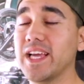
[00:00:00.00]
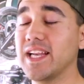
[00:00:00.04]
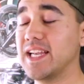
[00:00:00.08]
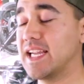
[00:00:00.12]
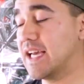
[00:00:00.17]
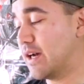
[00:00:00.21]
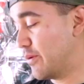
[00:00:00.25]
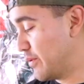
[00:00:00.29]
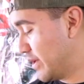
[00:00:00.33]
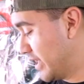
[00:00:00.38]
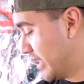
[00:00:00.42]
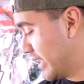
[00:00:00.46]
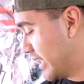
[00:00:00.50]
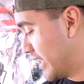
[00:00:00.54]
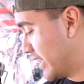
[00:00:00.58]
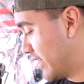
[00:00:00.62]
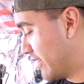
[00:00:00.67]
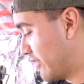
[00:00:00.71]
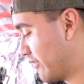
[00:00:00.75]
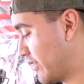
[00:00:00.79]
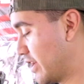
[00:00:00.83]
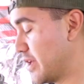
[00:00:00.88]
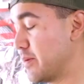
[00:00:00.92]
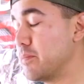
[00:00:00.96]
and now we
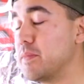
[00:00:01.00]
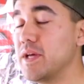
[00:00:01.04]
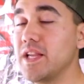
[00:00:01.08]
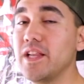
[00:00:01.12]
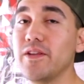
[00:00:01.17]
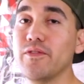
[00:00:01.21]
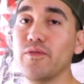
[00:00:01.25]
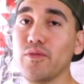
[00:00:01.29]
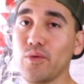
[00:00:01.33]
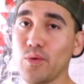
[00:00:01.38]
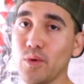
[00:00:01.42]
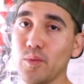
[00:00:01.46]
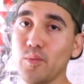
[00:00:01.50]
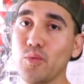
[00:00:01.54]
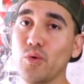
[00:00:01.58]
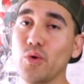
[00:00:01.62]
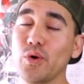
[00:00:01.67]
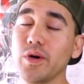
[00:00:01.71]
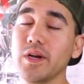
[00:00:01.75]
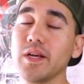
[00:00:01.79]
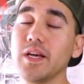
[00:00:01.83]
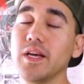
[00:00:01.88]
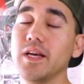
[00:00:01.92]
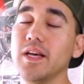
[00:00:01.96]
have a mini
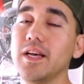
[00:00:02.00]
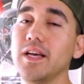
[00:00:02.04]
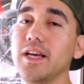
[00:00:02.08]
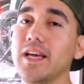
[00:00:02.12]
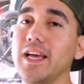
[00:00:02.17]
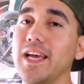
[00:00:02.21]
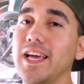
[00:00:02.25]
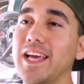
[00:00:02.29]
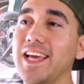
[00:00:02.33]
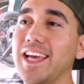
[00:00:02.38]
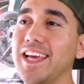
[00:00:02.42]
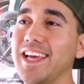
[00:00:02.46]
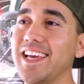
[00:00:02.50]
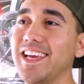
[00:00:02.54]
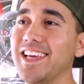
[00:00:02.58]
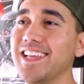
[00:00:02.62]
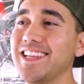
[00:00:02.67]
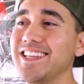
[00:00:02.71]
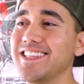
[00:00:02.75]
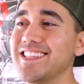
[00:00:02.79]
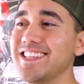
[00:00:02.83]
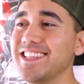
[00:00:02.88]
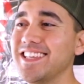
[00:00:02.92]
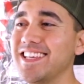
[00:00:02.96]
floorboard.
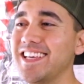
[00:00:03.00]
And